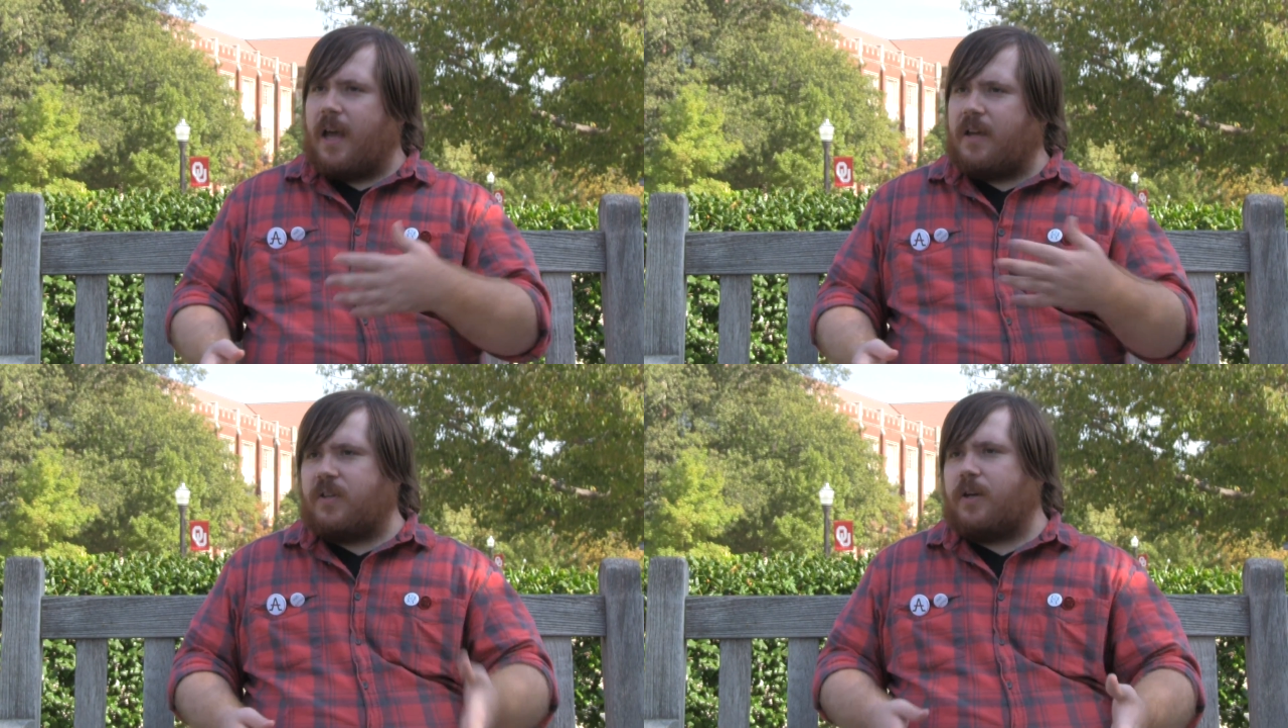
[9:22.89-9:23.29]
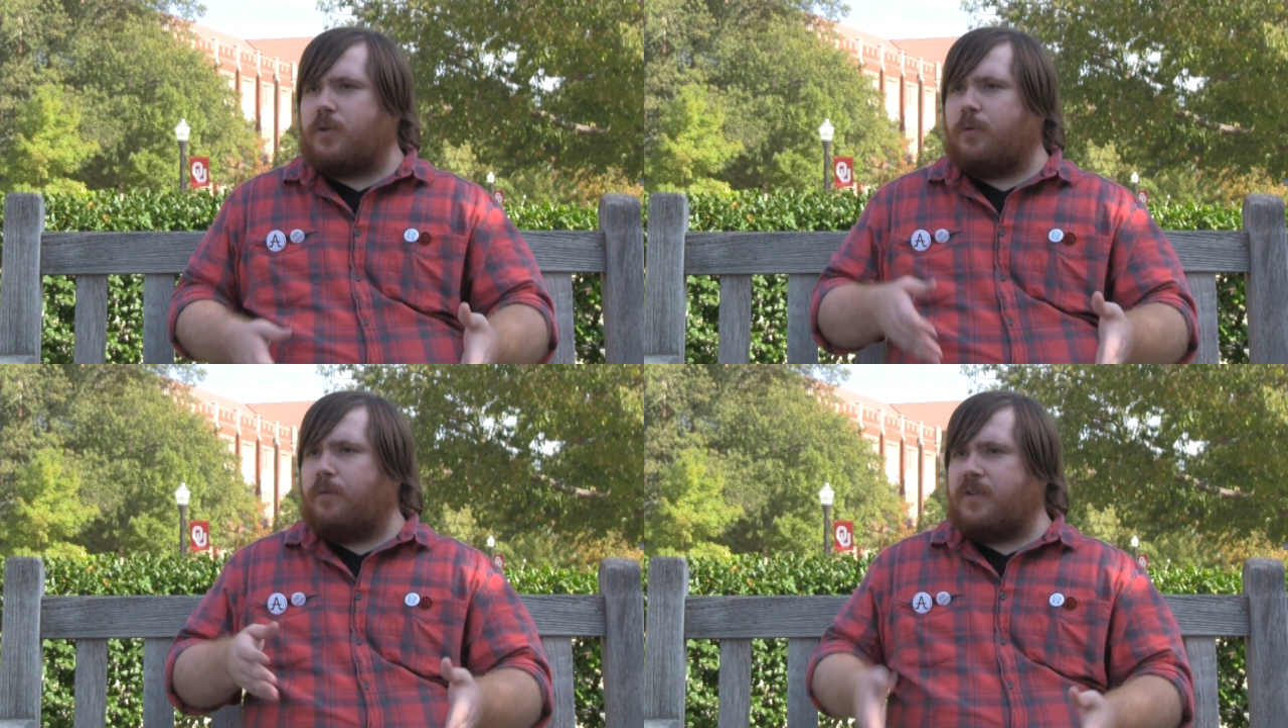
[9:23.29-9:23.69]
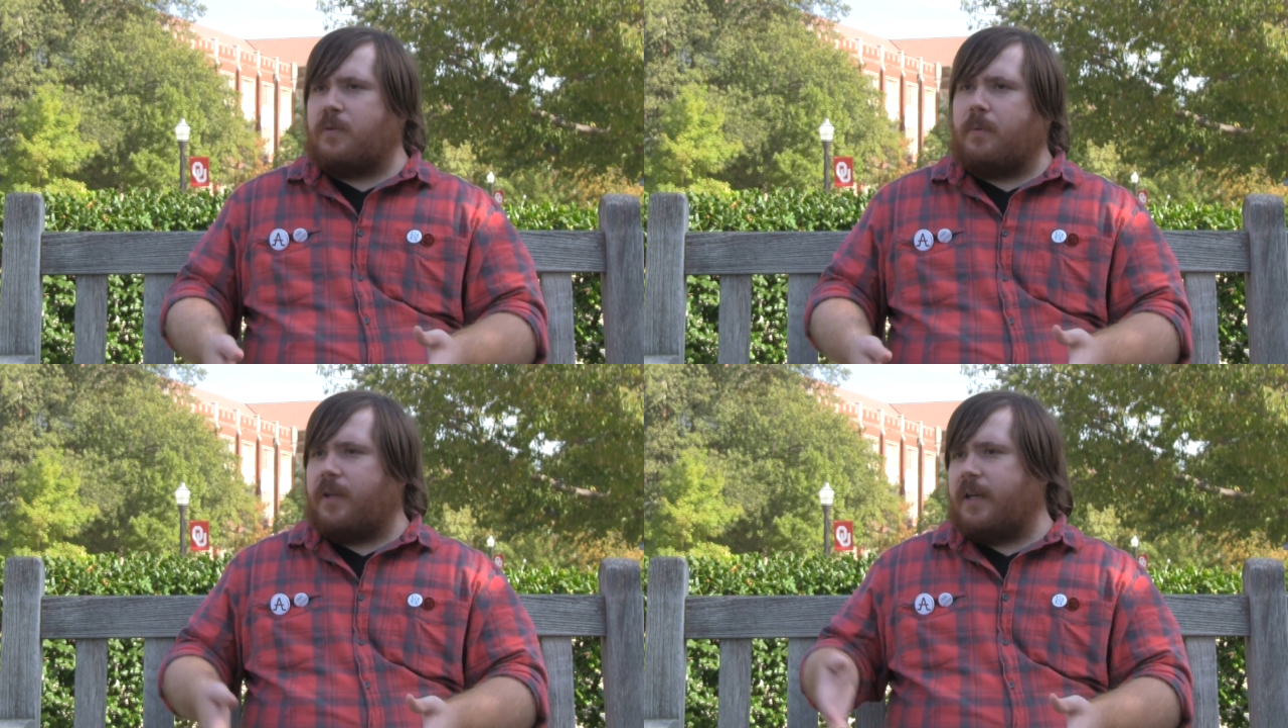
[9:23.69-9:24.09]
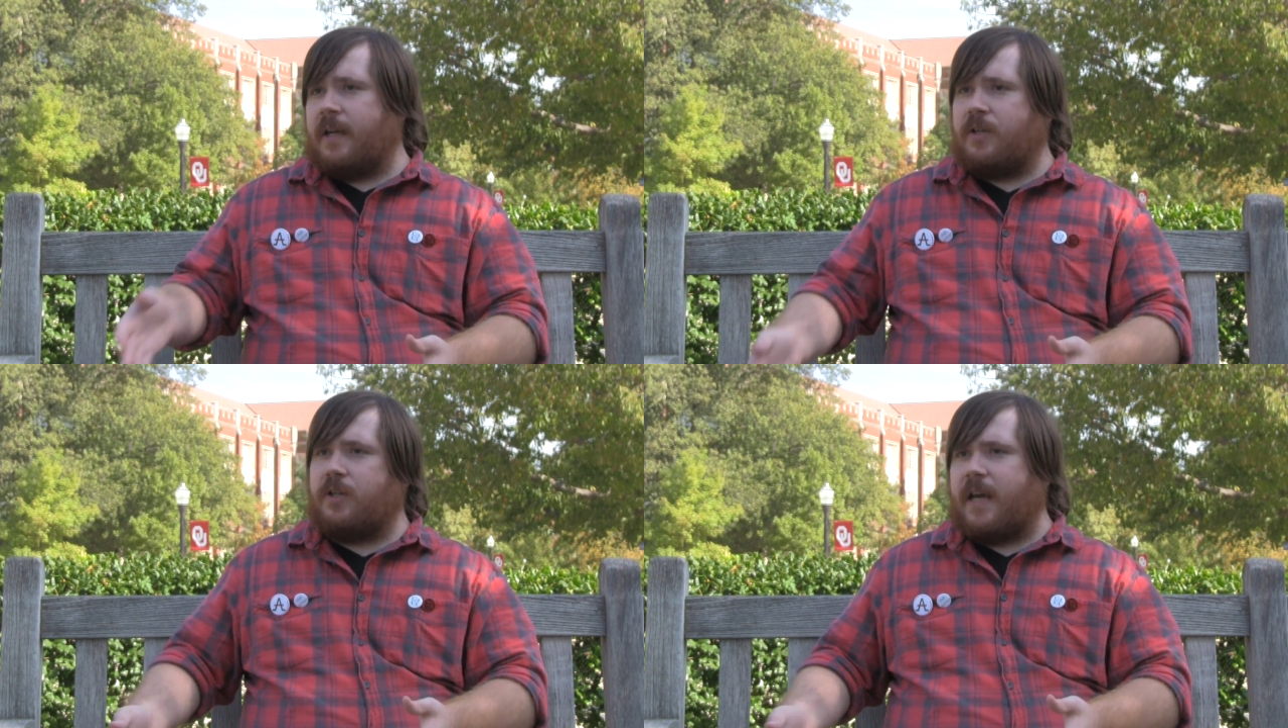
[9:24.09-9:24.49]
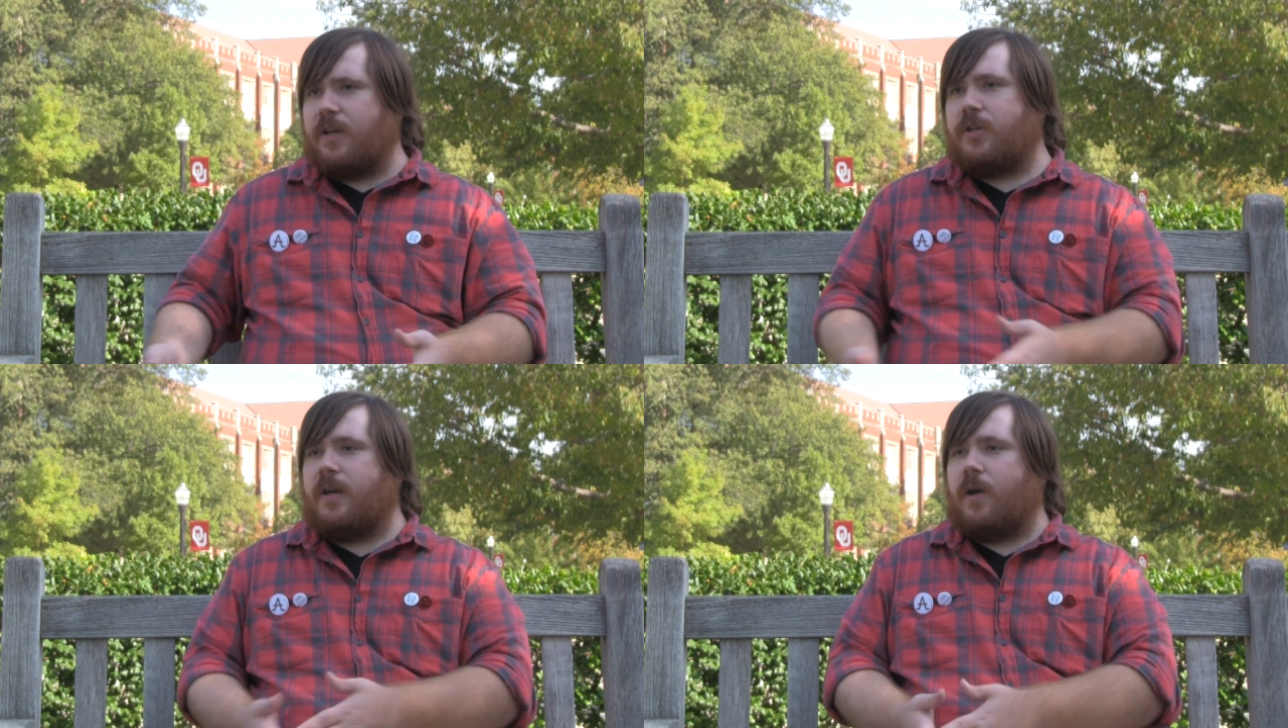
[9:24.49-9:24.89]
Asexual Visibility and
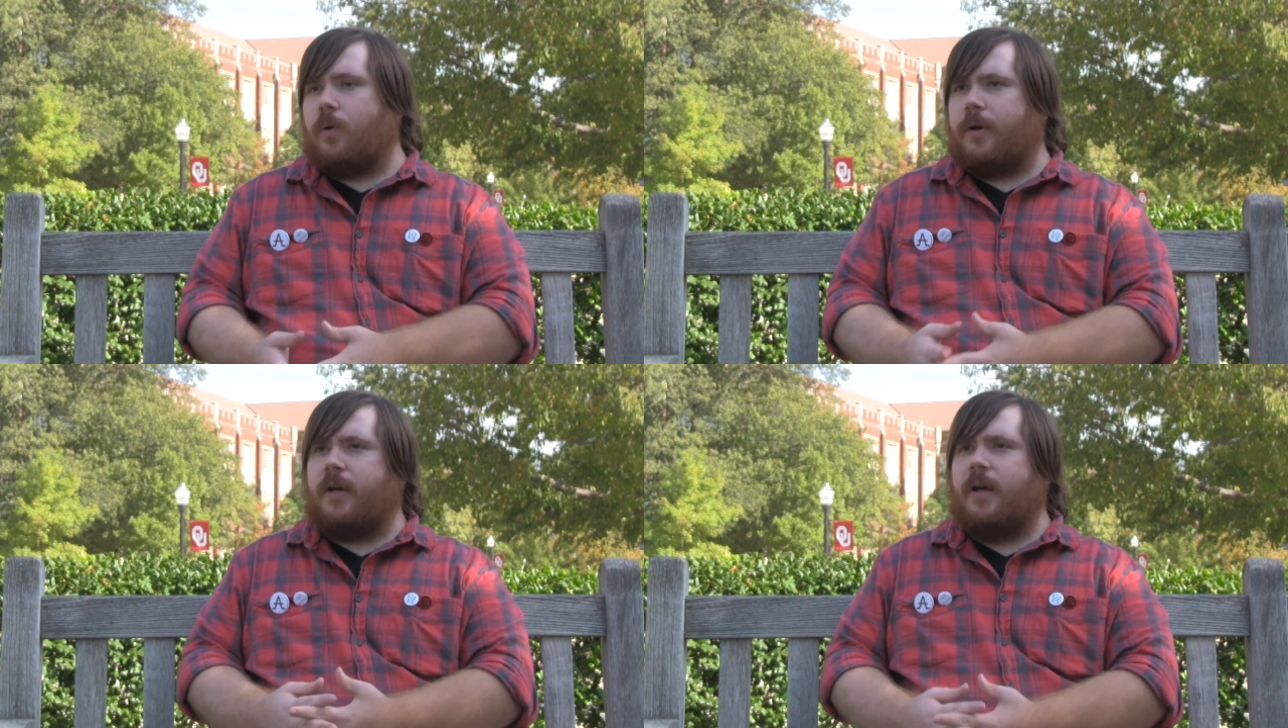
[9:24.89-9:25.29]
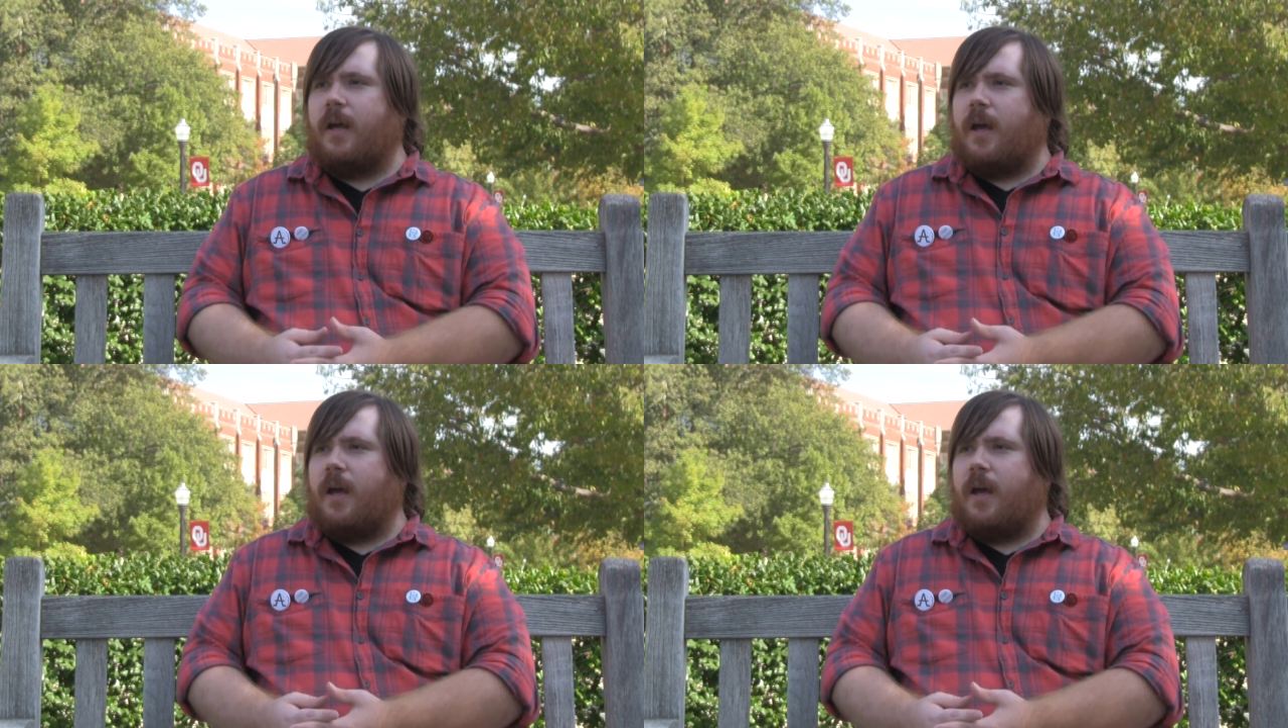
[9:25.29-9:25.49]
Education Network.